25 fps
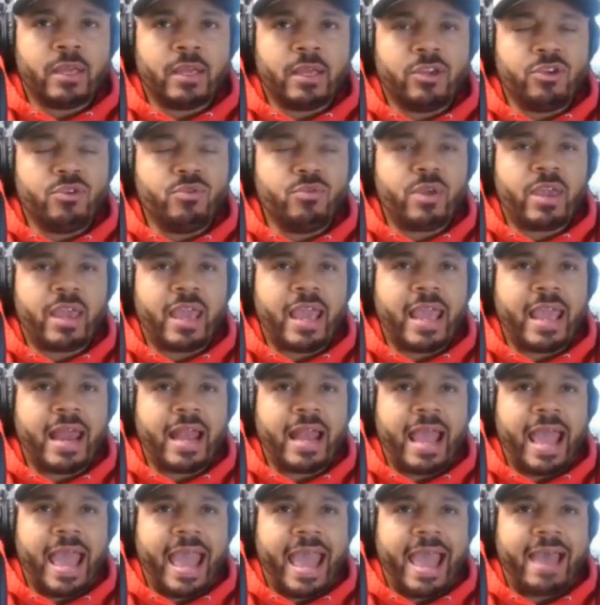you
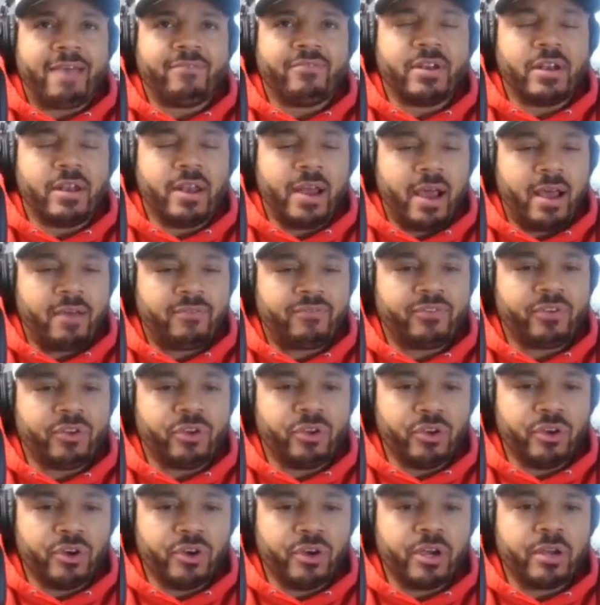can't have enough
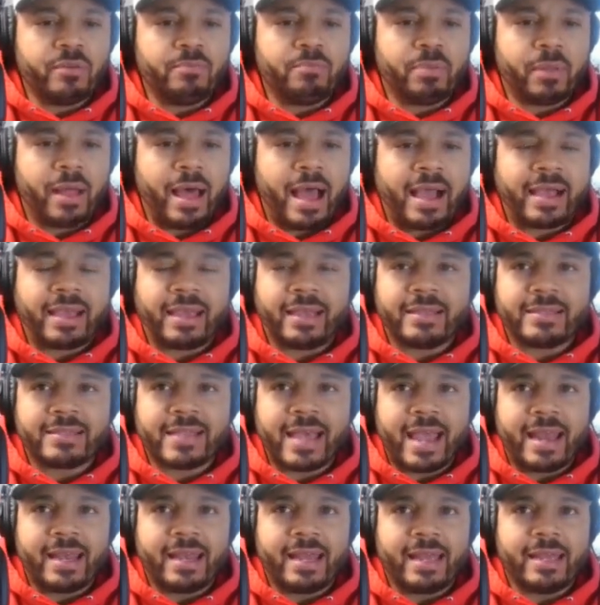good blocking
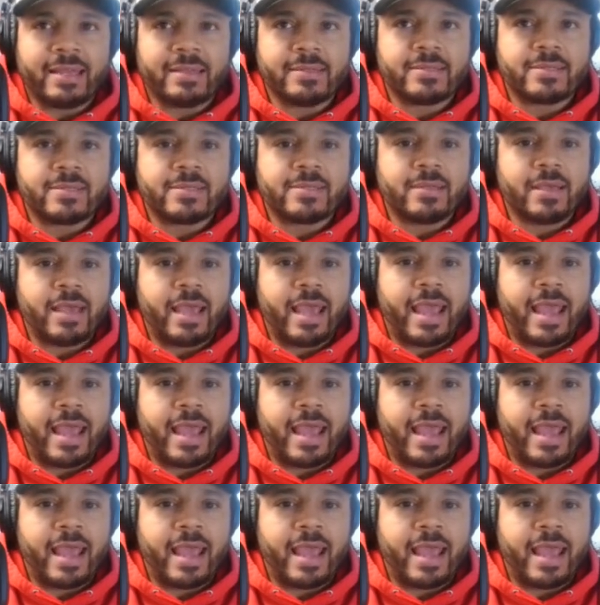tight ends.